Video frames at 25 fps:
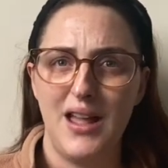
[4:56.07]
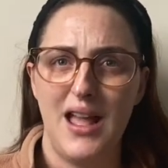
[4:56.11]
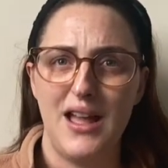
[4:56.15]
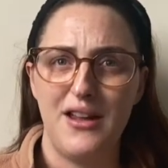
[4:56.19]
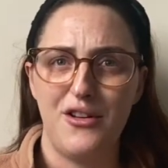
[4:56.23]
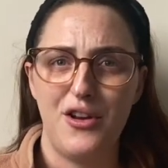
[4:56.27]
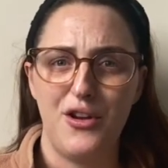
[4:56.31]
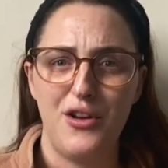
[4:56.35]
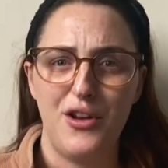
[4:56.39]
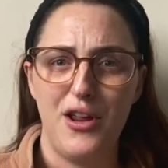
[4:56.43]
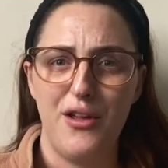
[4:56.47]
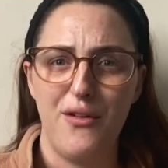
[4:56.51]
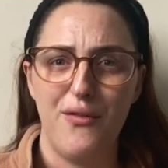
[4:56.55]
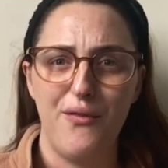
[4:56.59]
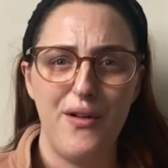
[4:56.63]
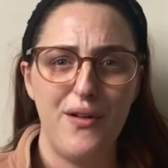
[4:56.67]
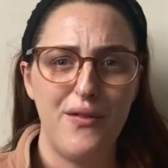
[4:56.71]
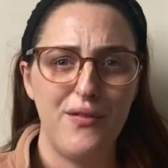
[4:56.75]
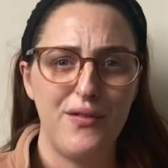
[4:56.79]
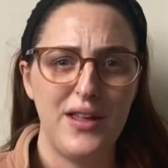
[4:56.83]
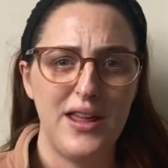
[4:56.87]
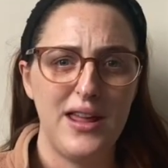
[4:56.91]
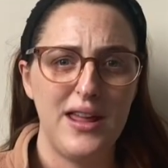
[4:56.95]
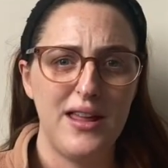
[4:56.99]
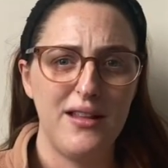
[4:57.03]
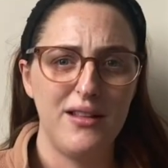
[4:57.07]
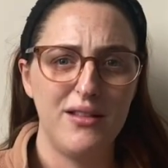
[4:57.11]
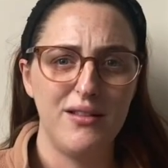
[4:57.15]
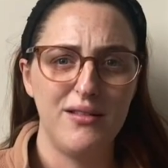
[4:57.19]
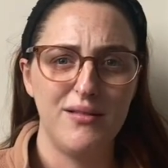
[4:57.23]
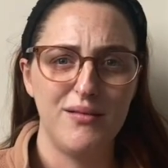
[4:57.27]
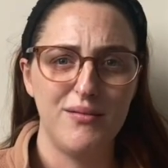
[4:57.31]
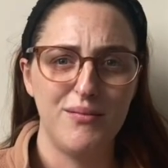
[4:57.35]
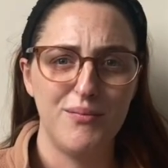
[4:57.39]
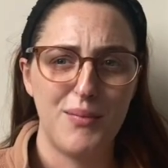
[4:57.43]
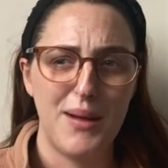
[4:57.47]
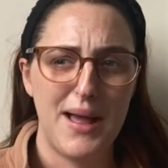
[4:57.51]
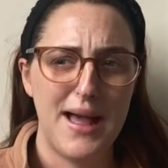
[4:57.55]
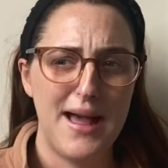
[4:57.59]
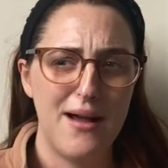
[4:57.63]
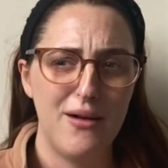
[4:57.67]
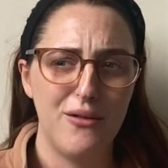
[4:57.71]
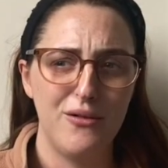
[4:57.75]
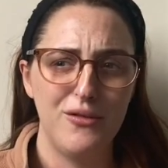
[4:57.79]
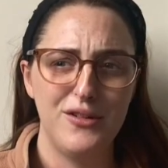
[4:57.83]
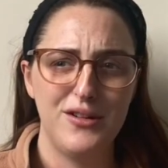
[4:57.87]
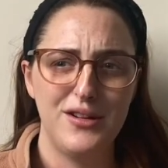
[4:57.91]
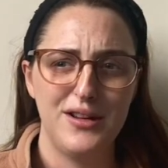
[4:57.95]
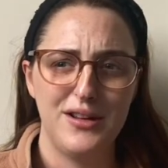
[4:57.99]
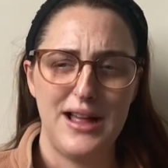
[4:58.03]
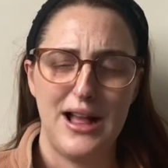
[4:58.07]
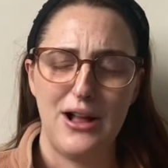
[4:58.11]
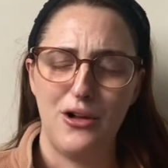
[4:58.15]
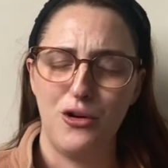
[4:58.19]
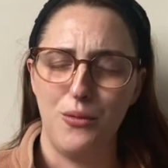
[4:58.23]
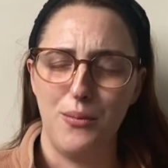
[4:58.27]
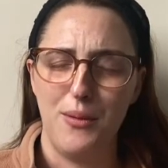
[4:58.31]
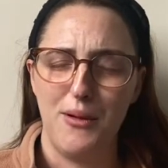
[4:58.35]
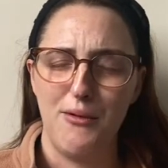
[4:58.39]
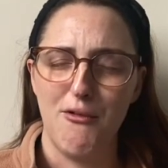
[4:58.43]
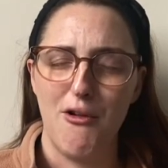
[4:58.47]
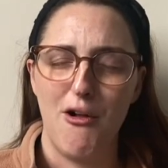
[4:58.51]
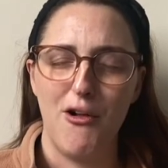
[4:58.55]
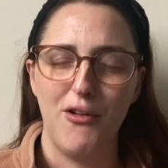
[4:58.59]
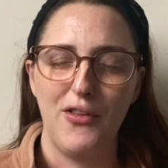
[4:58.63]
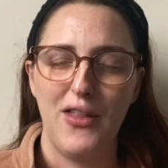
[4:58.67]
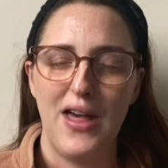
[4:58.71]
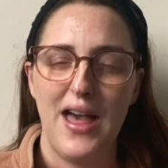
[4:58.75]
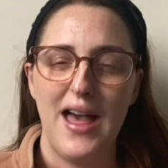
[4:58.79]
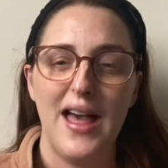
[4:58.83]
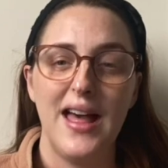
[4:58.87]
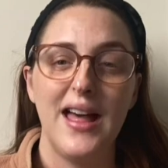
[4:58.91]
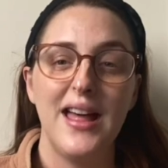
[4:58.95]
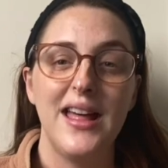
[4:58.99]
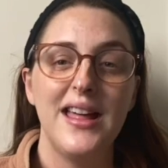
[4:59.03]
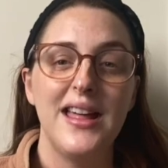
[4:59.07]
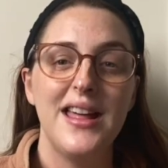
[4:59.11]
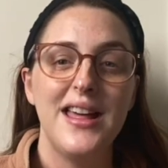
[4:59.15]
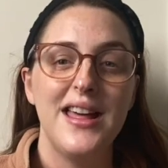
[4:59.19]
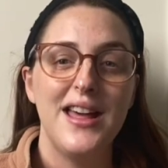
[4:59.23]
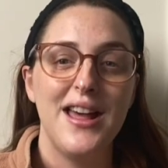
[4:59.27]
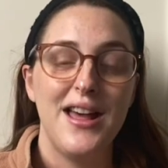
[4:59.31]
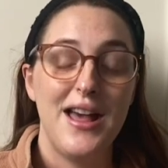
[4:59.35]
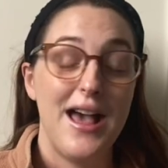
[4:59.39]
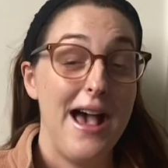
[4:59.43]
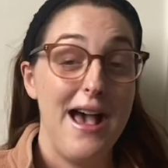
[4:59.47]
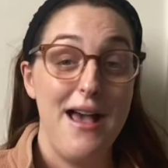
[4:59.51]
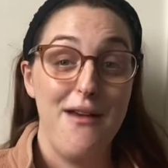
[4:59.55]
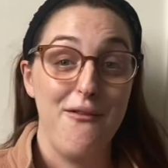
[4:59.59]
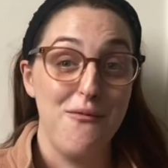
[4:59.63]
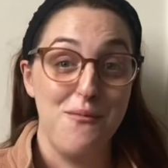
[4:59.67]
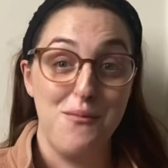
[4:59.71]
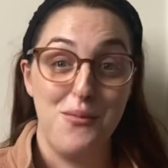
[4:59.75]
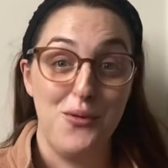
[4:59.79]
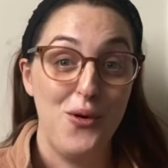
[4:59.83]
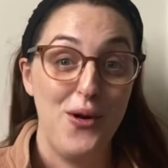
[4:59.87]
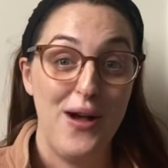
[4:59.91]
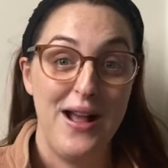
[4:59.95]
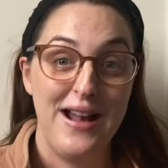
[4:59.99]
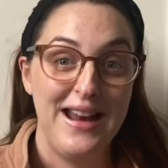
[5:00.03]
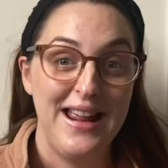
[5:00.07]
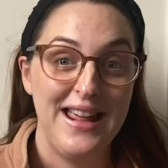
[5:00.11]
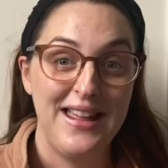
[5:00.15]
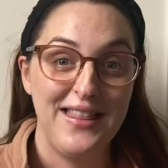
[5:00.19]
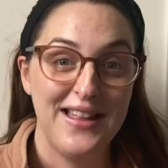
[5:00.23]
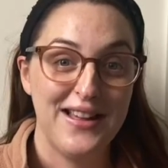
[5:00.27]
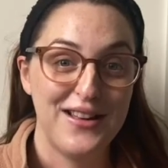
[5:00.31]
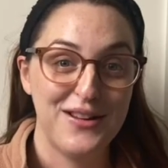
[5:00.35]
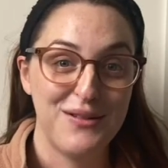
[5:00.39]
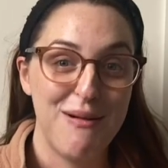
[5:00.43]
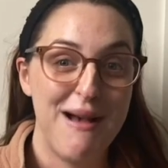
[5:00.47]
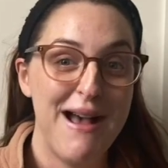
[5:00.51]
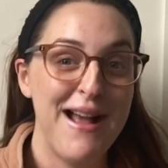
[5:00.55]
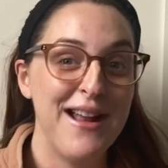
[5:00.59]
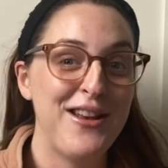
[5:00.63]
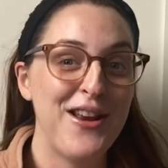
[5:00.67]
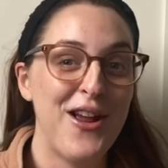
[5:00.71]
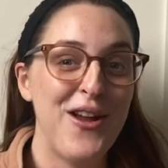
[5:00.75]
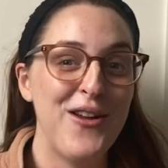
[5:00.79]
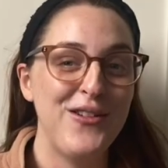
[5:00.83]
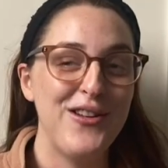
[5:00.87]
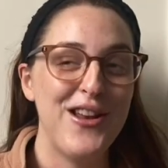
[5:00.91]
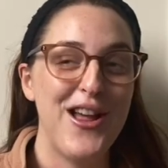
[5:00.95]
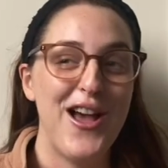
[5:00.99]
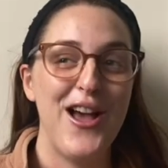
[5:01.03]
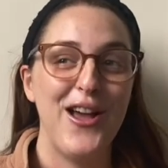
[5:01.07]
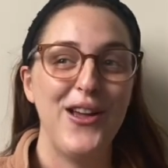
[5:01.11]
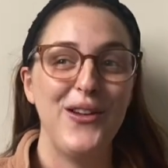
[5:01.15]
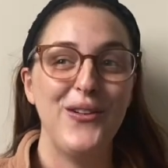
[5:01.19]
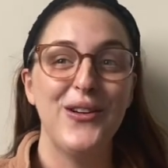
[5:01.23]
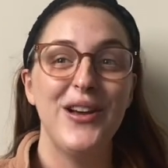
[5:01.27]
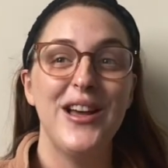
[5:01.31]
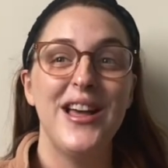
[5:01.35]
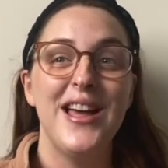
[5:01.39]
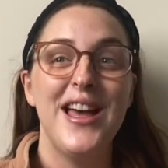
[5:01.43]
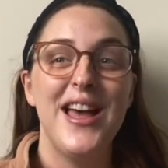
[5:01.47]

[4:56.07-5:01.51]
don't know, £15. I could be wrong there. I haven't bought any, that's why I don't know.